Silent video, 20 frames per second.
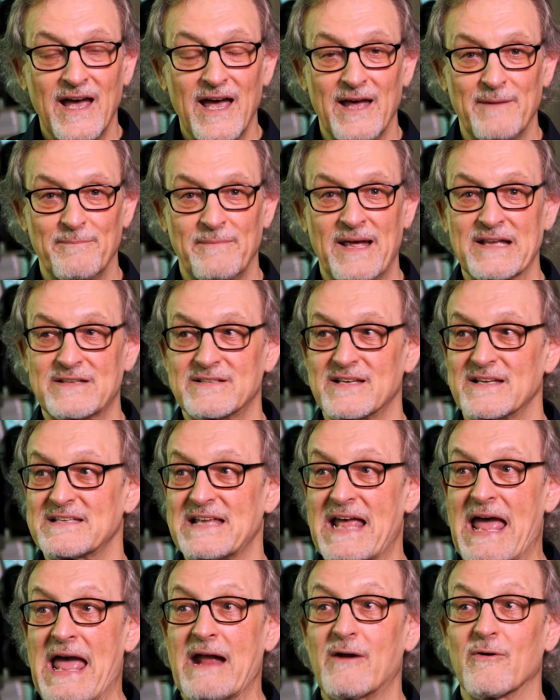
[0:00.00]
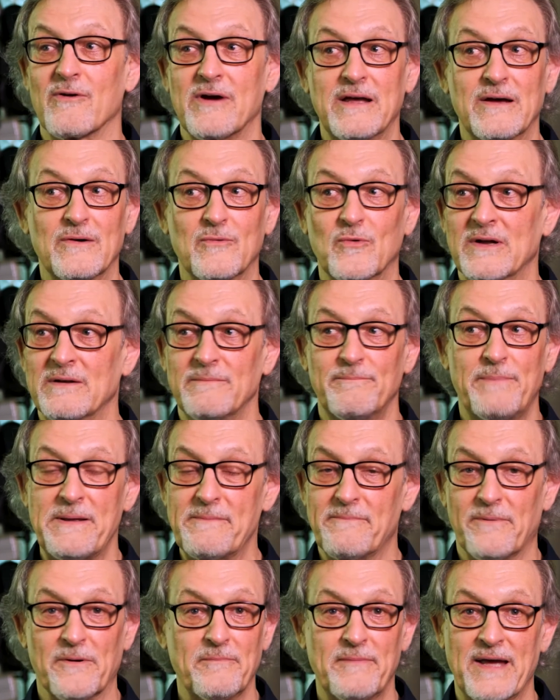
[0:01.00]
and makes us angry at when
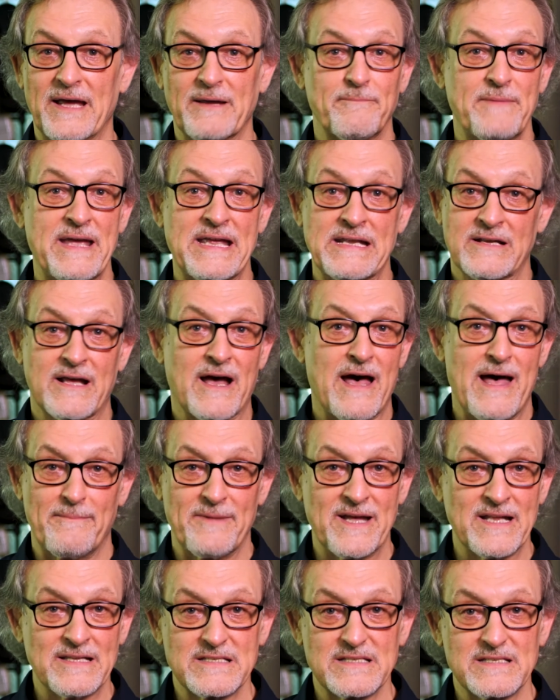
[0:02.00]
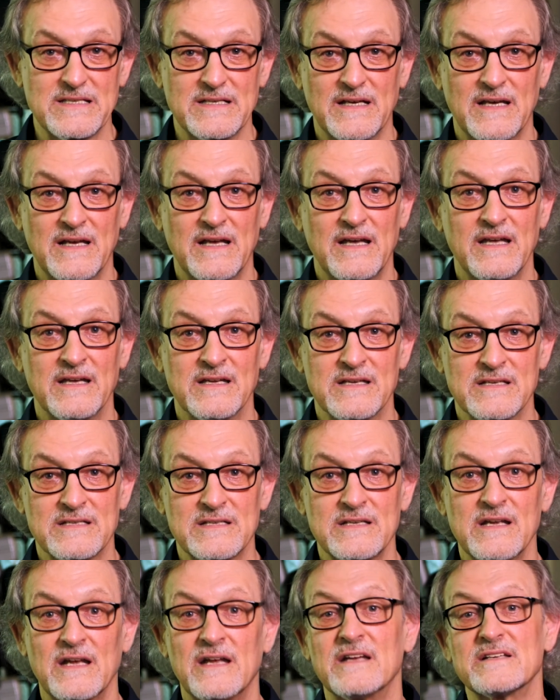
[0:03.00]
people make mean comments
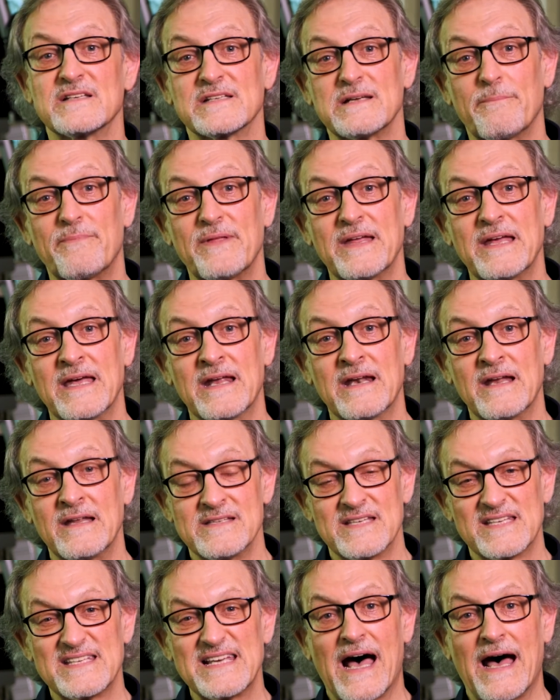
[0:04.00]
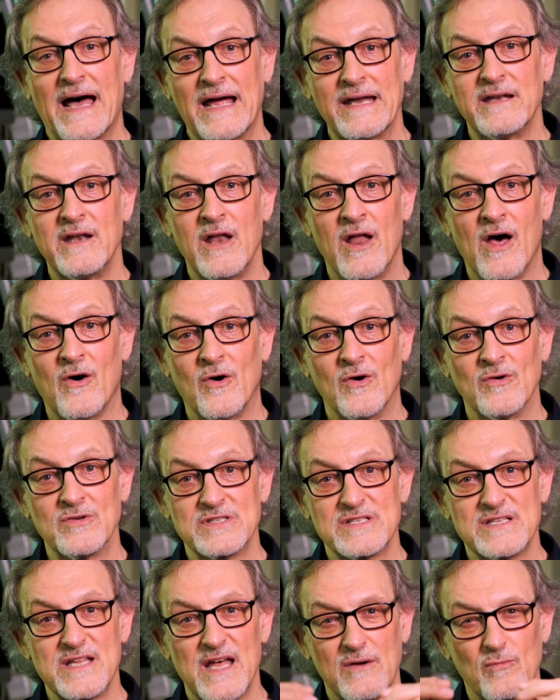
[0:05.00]
is something inside
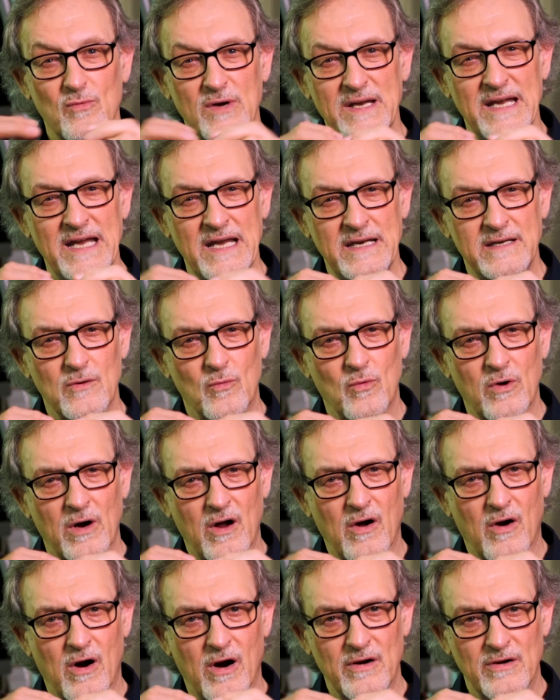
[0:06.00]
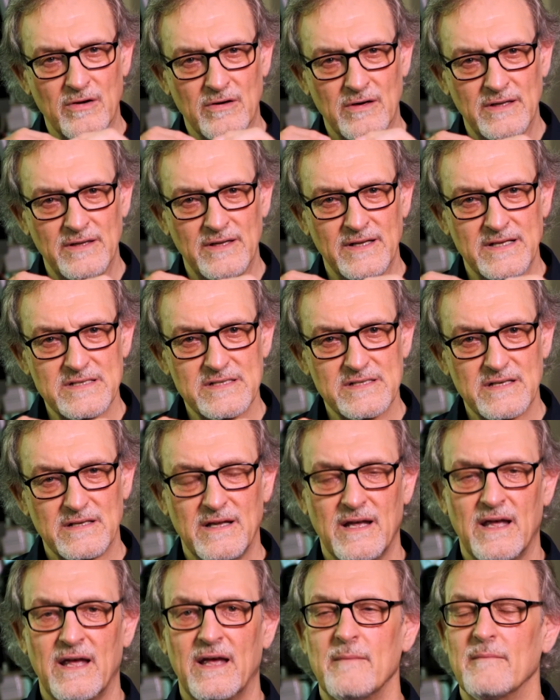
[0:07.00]
knows that we need to work harder on this.
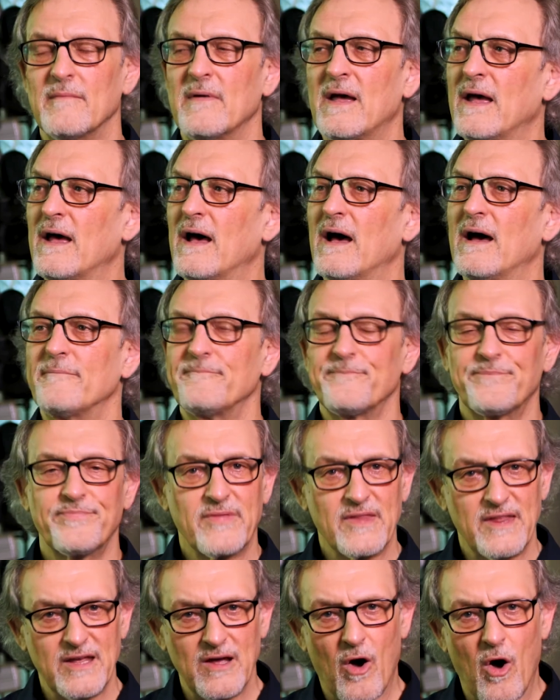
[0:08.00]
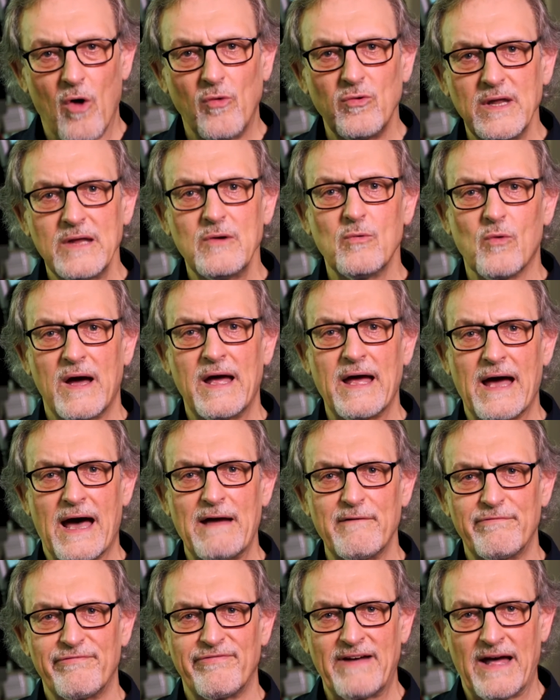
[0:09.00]
The only way
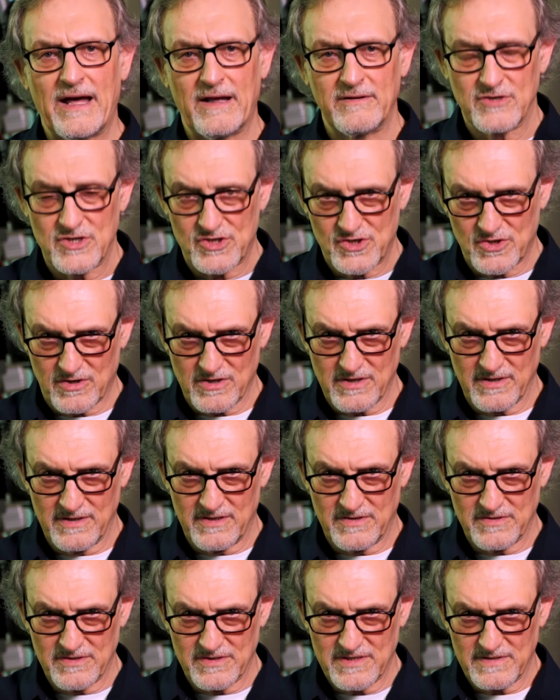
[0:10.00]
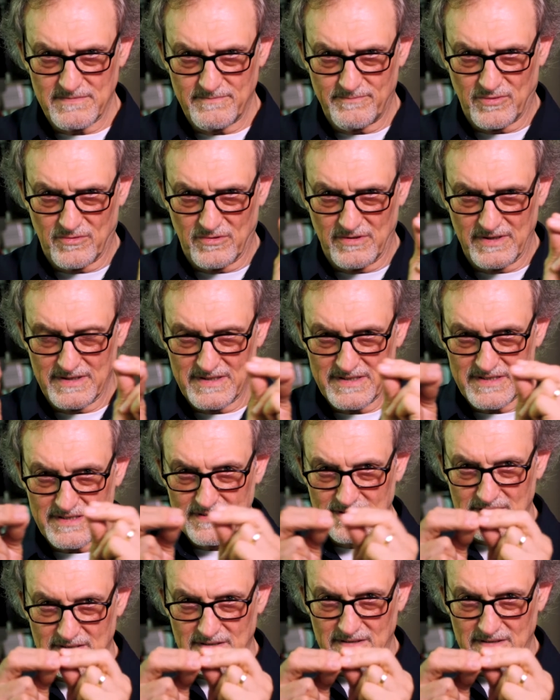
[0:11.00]
I've found to shorten those points,